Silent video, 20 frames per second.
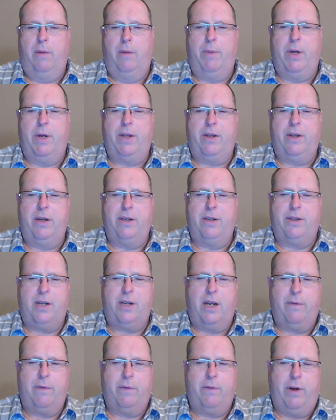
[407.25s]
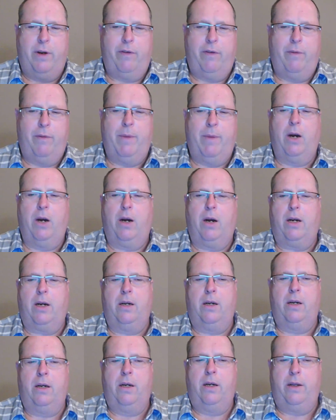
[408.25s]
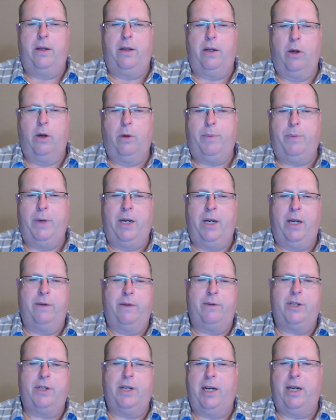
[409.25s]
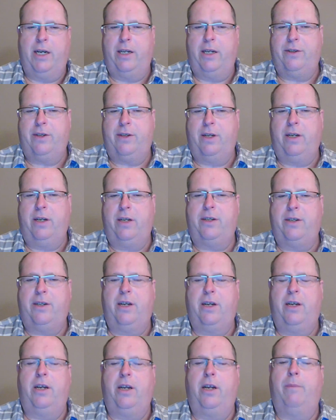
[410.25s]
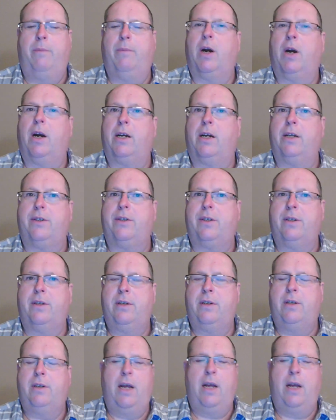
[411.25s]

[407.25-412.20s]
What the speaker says: But the discovery of America, the opening of Chinese and East Indian markets,